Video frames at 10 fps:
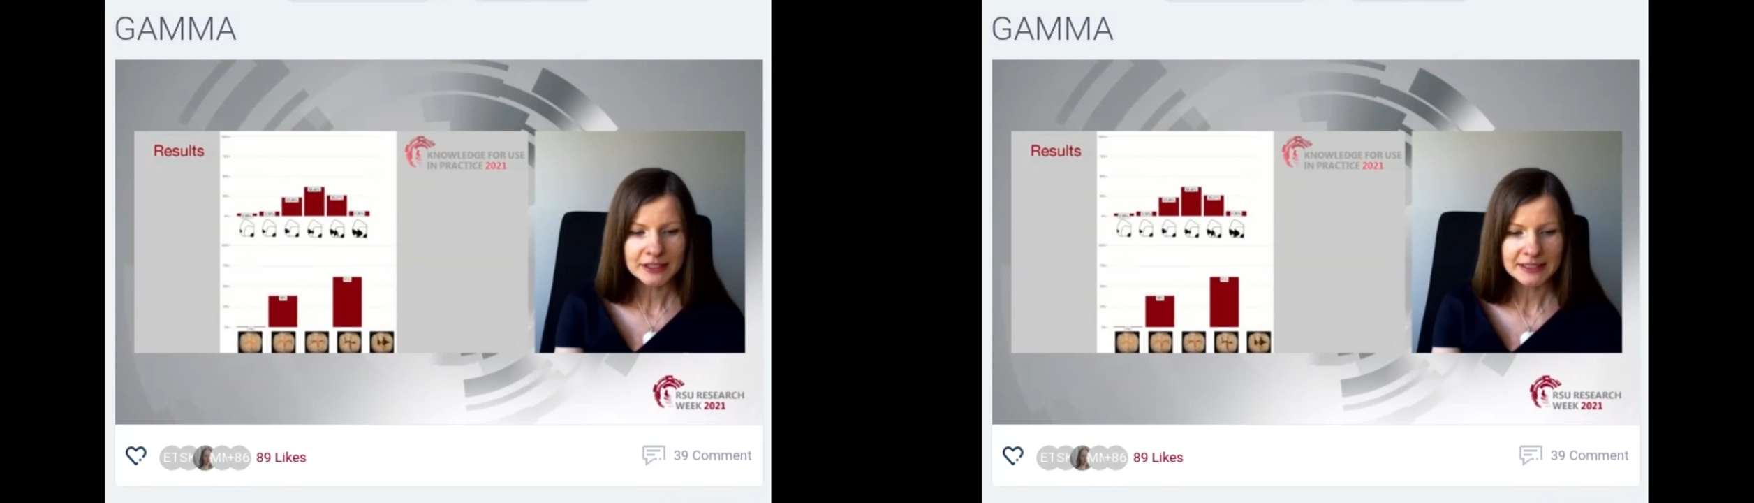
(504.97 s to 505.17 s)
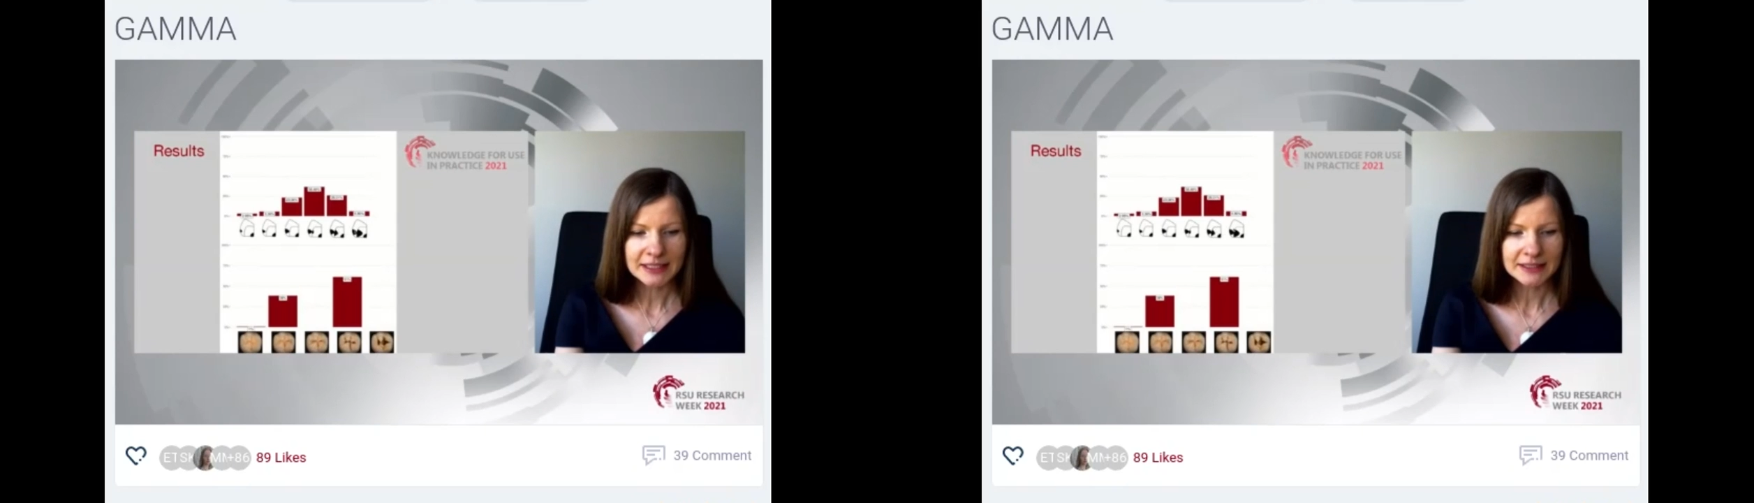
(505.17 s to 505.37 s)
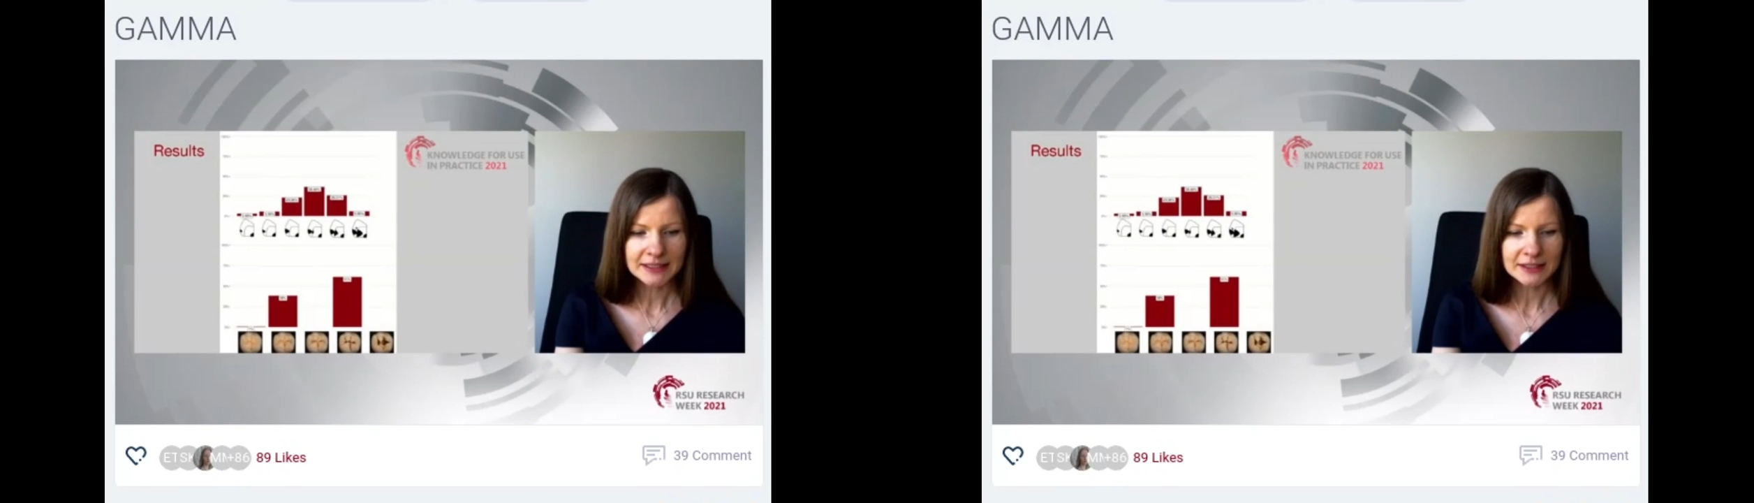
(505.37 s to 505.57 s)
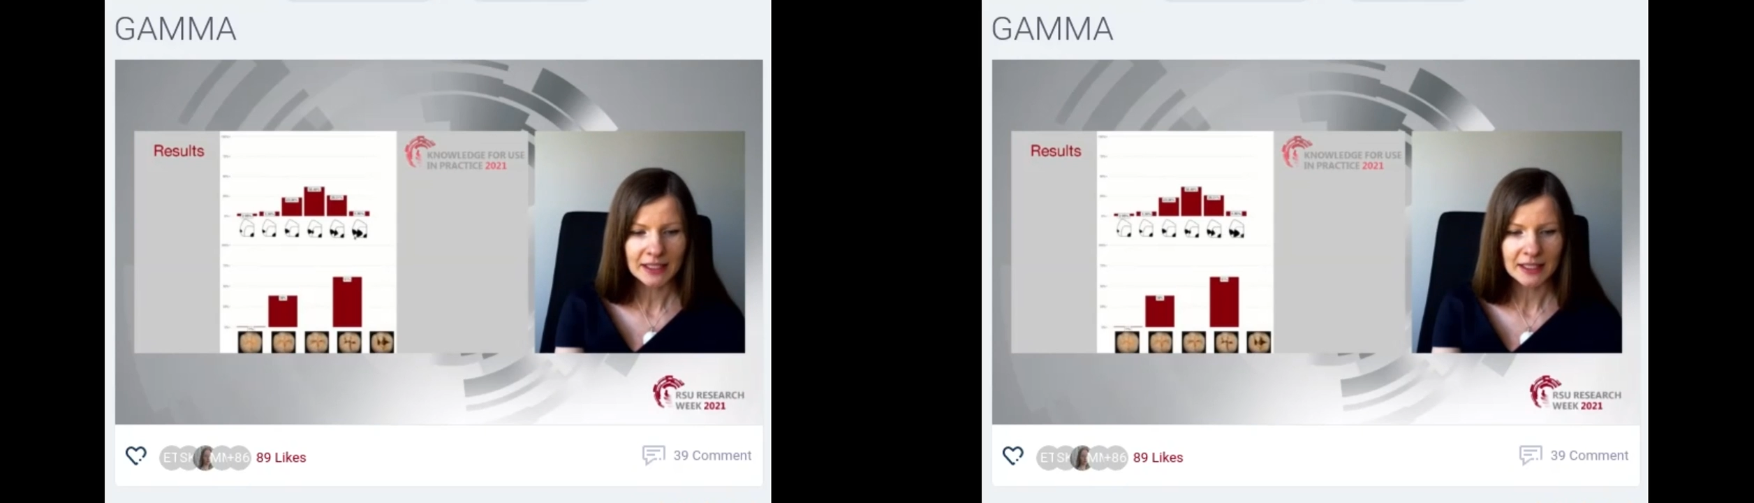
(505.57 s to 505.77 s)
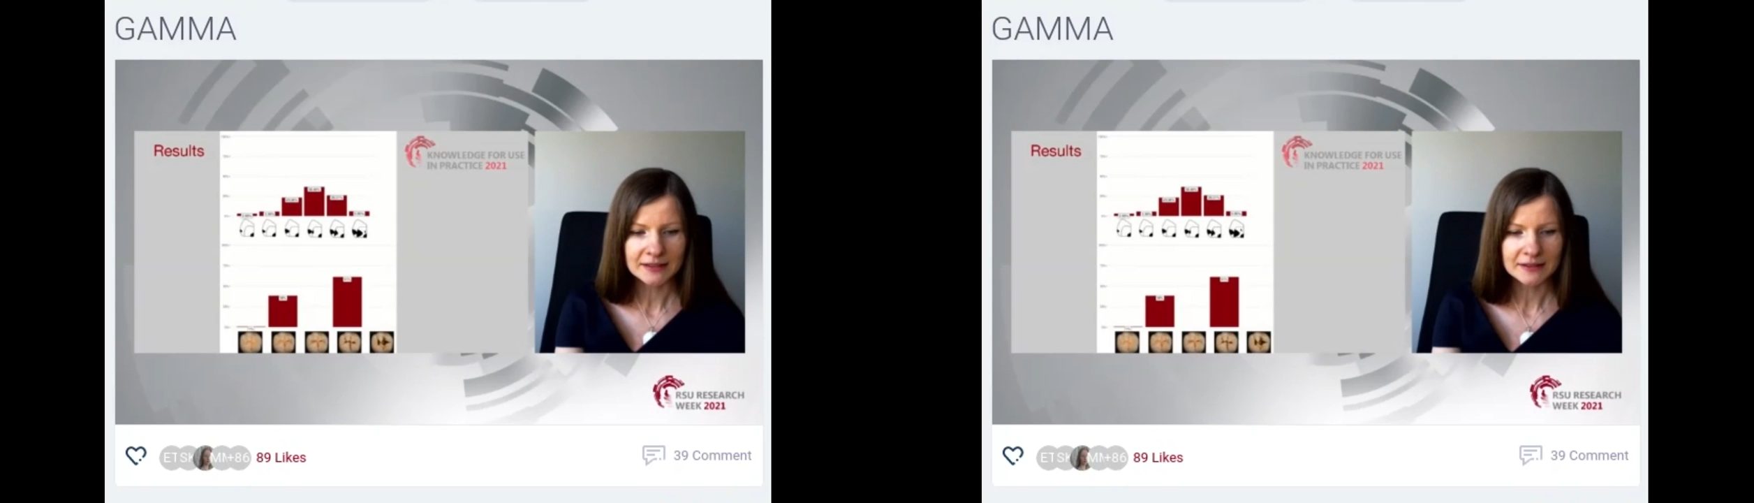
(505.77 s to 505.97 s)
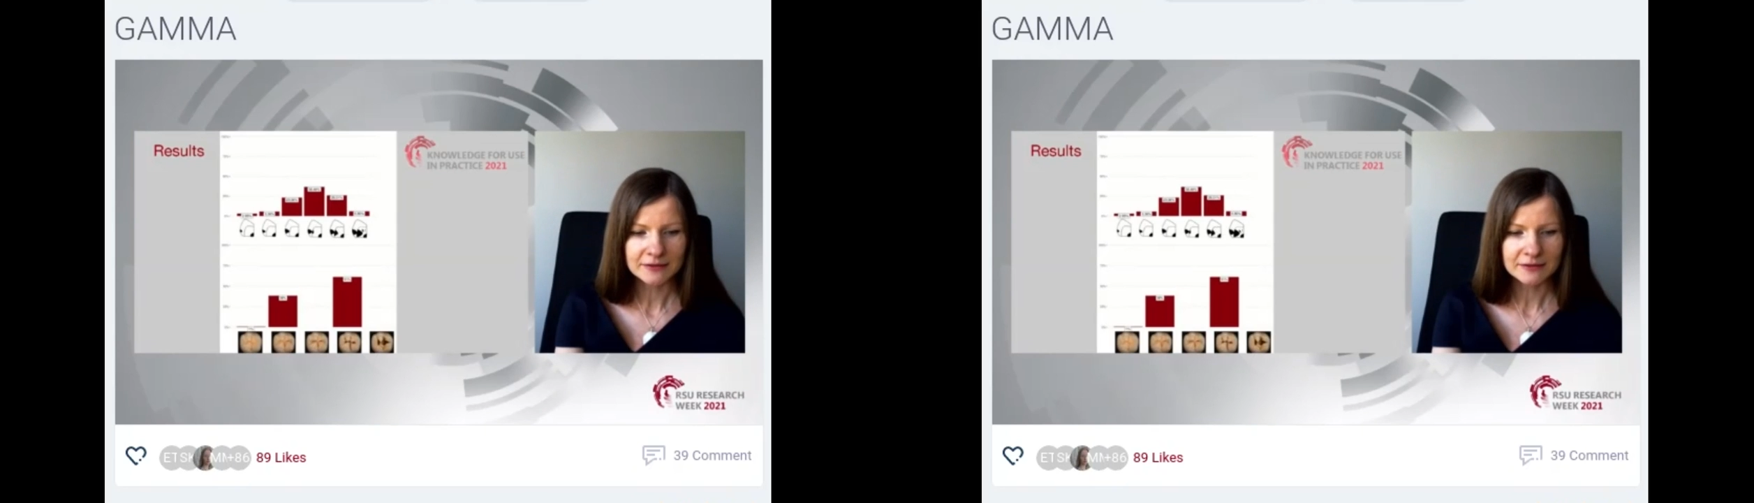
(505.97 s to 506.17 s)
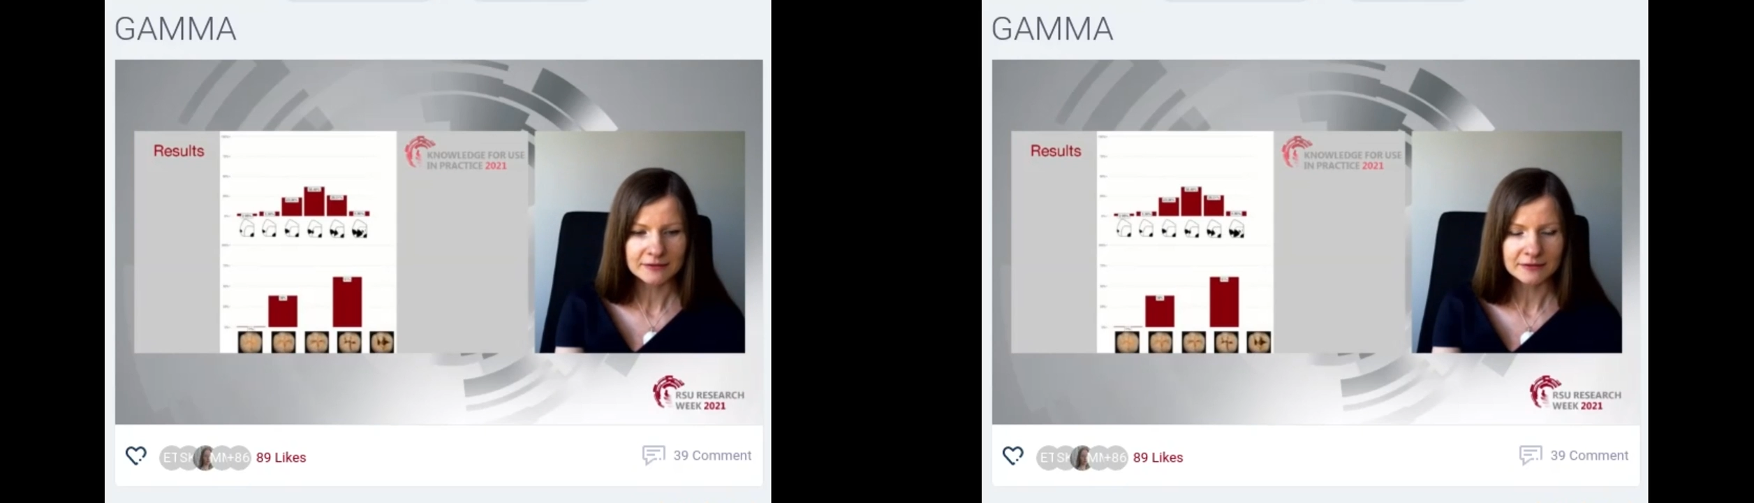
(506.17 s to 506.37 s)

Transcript: the dentin, and